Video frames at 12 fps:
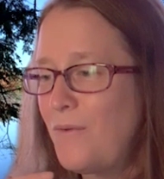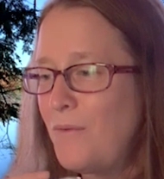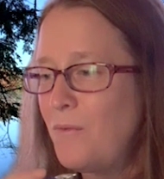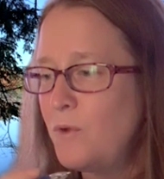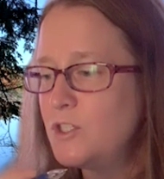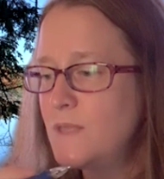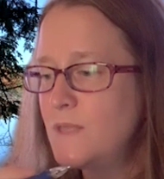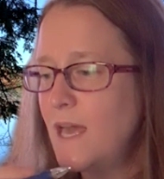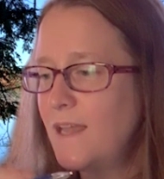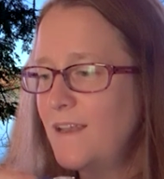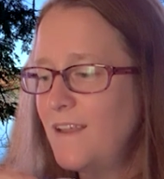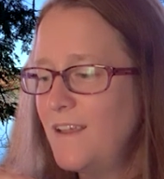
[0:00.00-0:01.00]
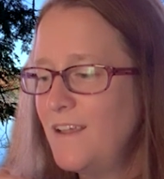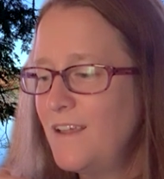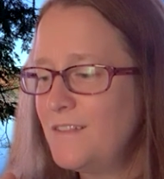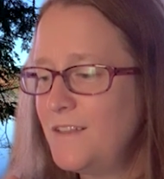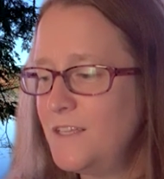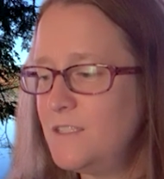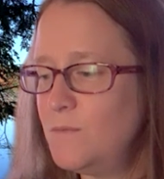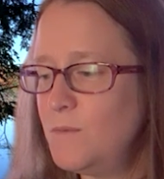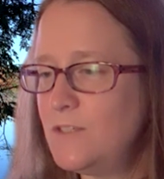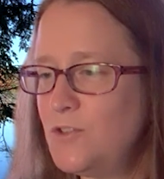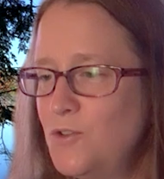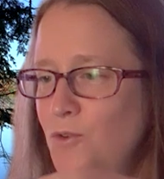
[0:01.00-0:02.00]
Which then leads me
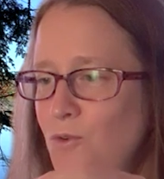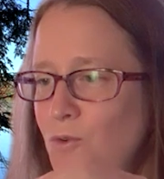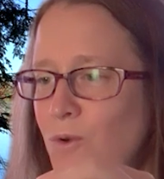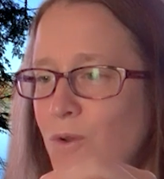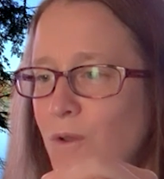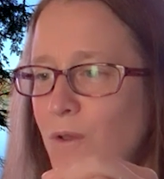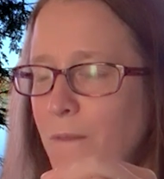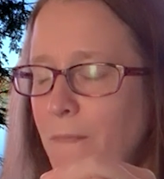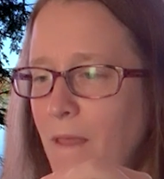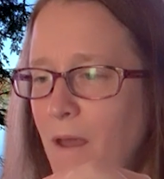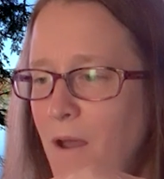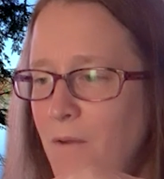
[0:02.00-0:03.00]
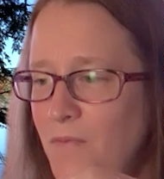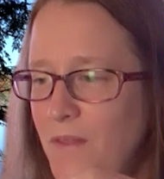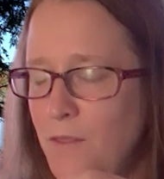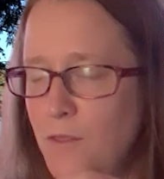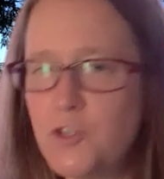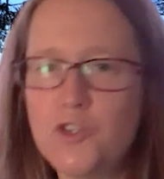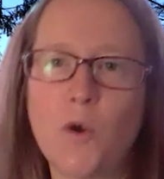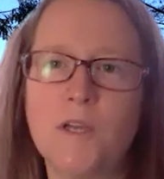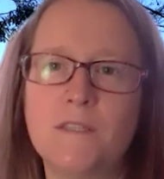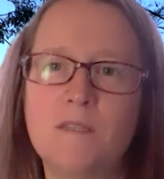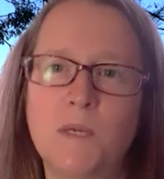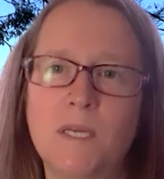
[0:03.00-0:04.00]
to the
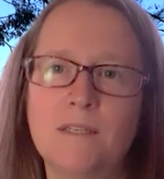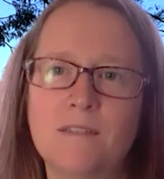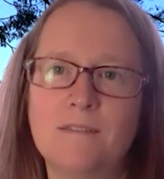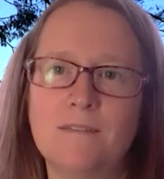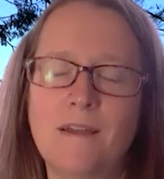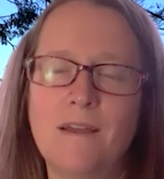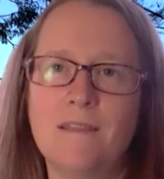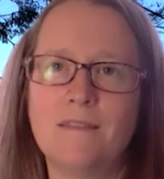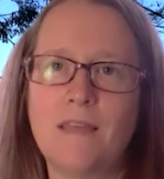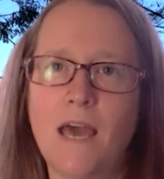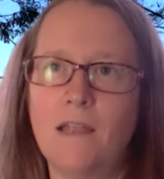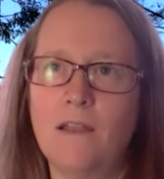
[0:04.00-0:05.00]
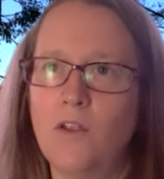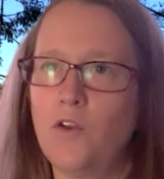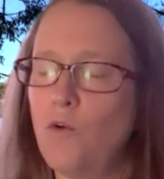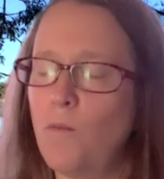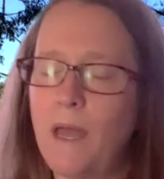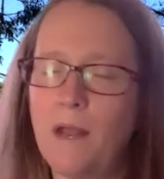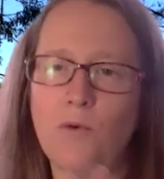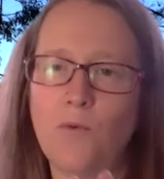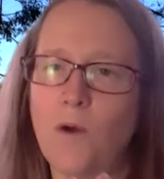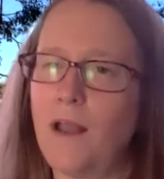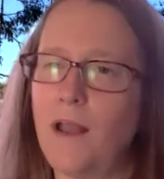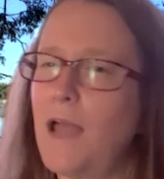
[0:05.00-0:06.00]
choice piece, that no matter
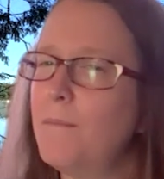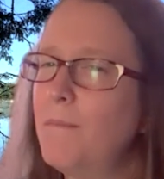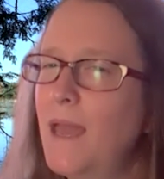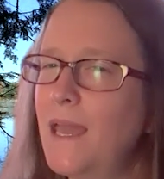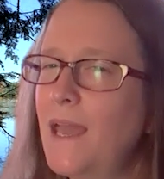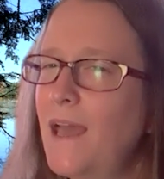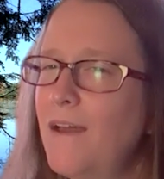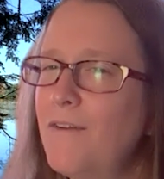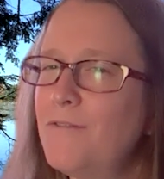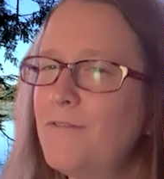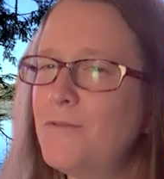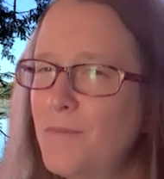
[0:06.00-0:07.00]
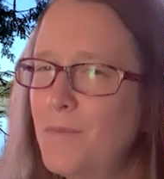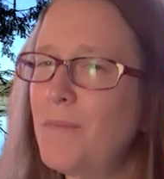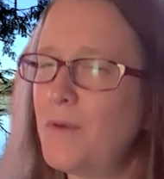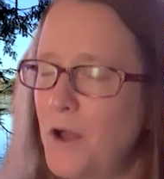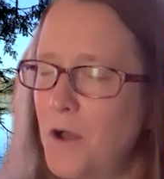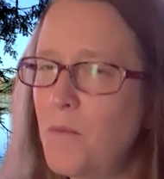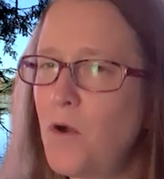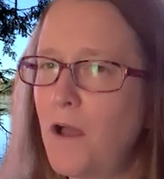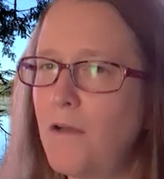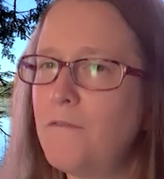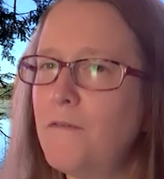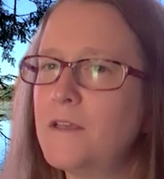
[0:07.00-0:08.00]
what, I may have come
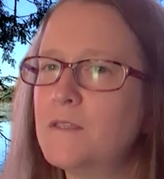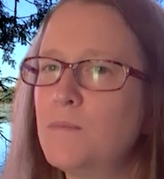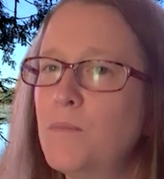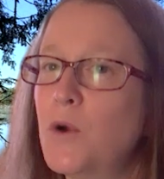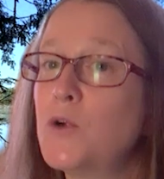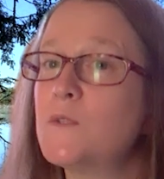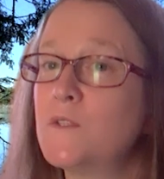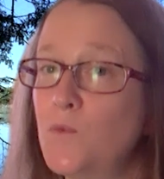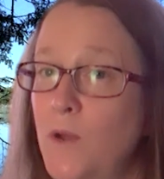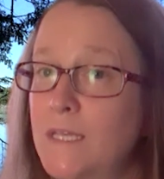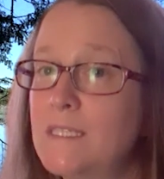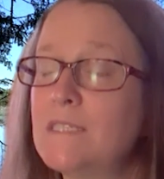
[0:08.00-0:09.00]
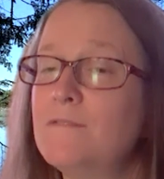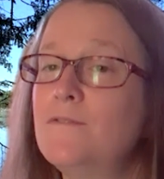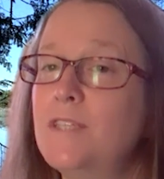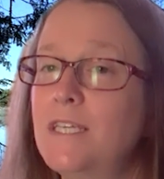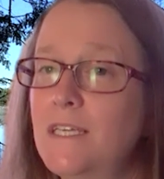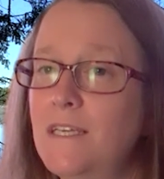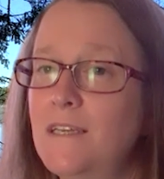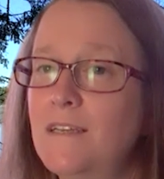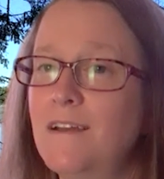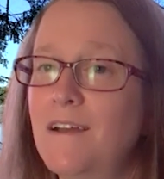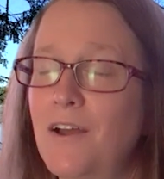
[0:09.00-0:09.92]
off as persuasively